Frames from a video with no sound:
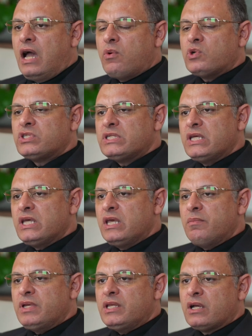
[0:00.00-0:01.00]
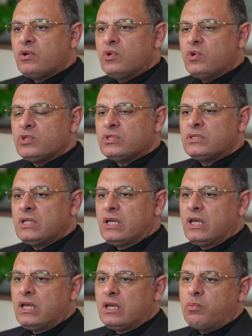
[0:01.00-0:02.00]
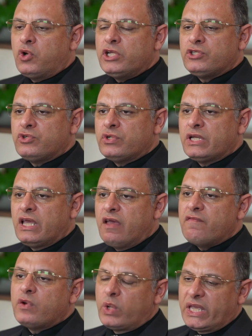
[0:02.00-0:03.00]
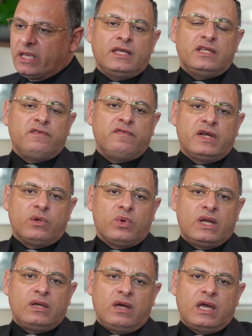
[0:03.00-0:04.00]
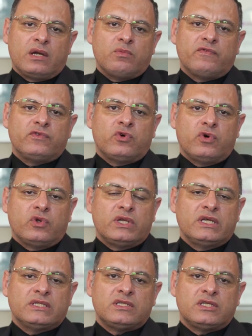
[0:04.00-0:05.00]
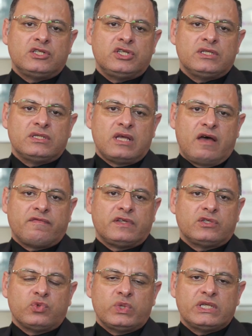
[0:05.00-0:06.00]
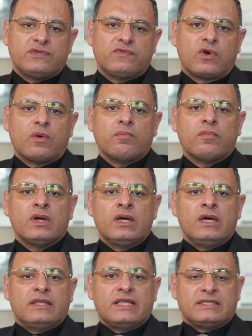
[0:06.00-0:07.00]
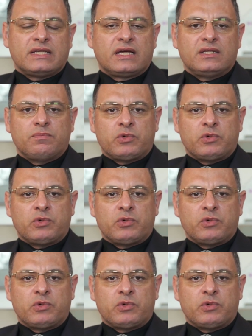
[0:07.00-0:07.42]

I was seeing him in a close monitoring every week. did very well. I removed all his stitches after 2 weeks from the second